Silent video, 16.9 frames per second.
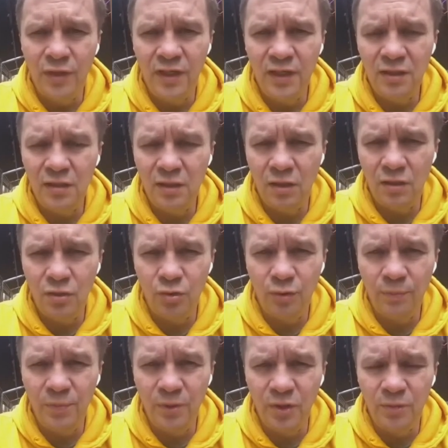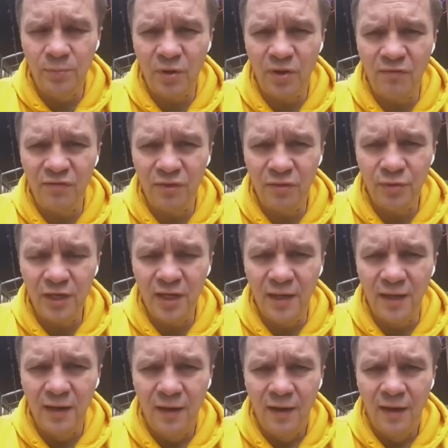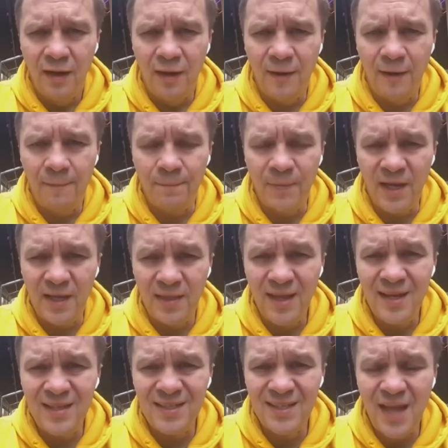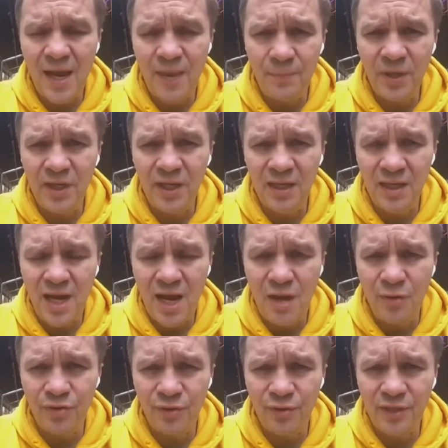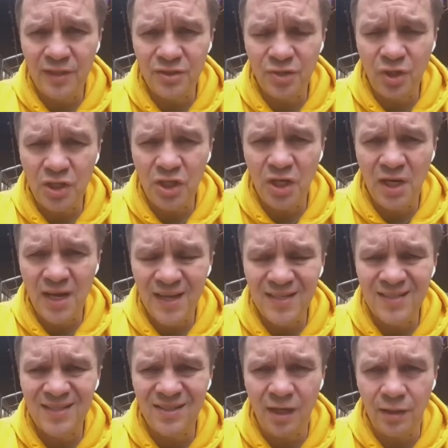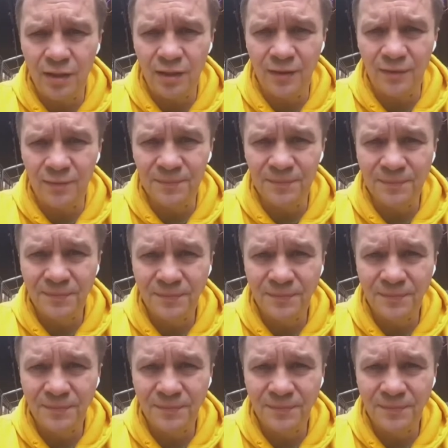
We need to rebuild Brovary. And that's happening now. The reconstruction has started.